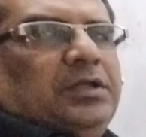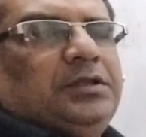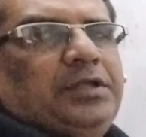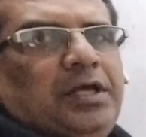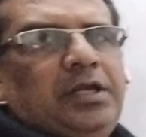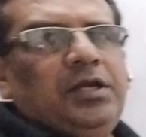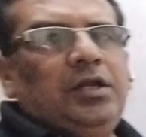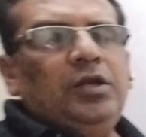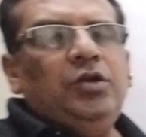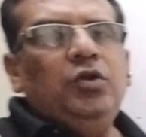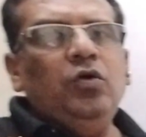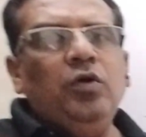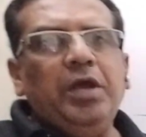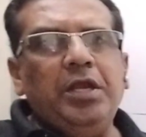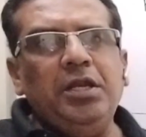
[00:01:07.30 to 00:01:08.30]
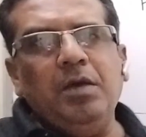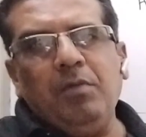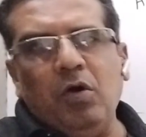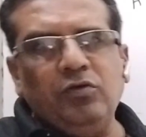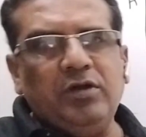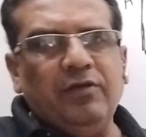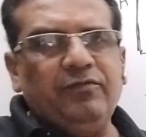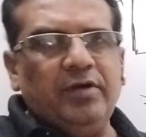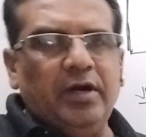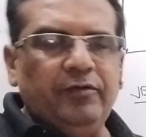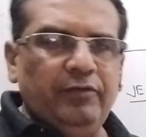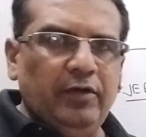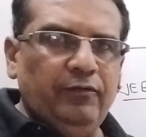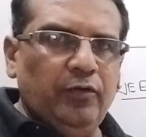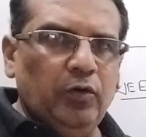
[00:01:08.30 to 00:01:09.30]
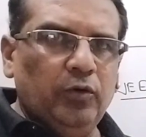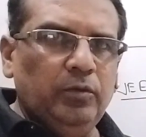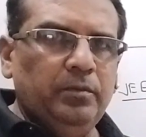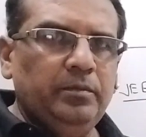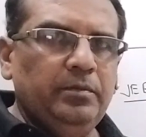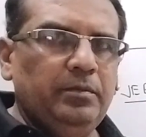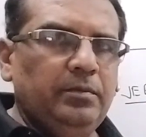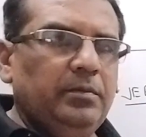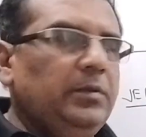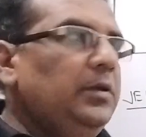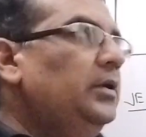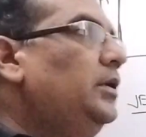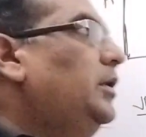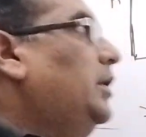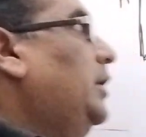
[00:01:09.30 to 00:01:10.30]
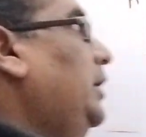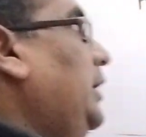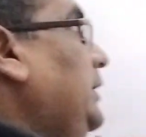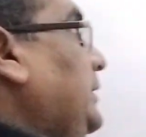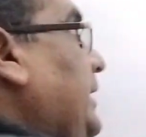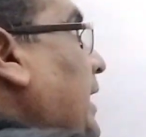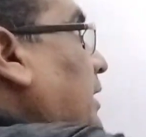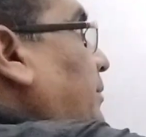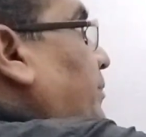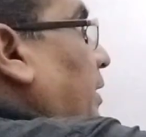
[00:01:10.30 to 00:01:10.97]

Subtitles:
then no any amount of current will flow in that